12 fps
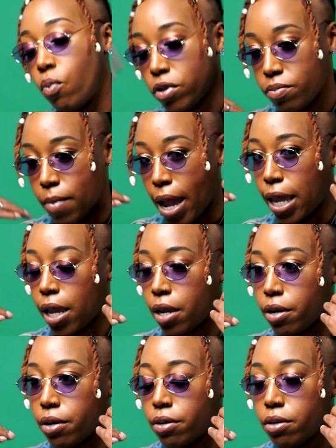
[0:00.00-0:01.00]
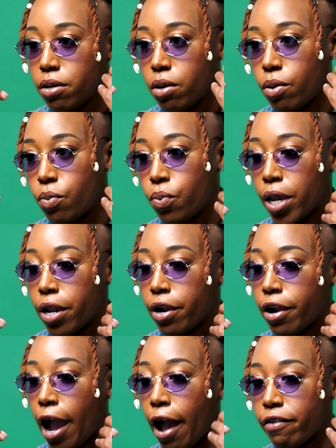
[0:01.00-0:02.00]
with my hair
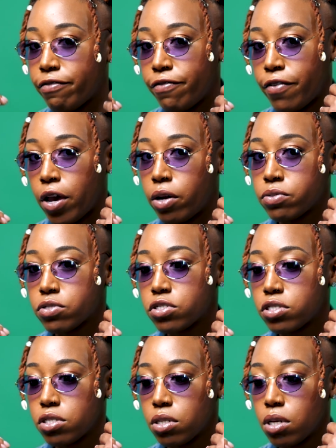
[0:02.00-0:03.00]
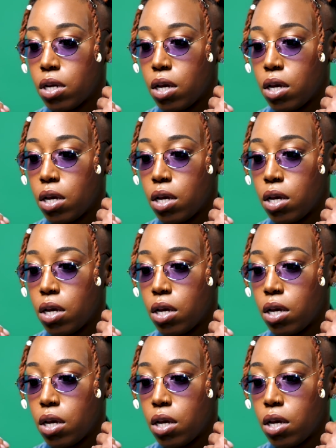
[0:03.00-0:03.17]
where I felt,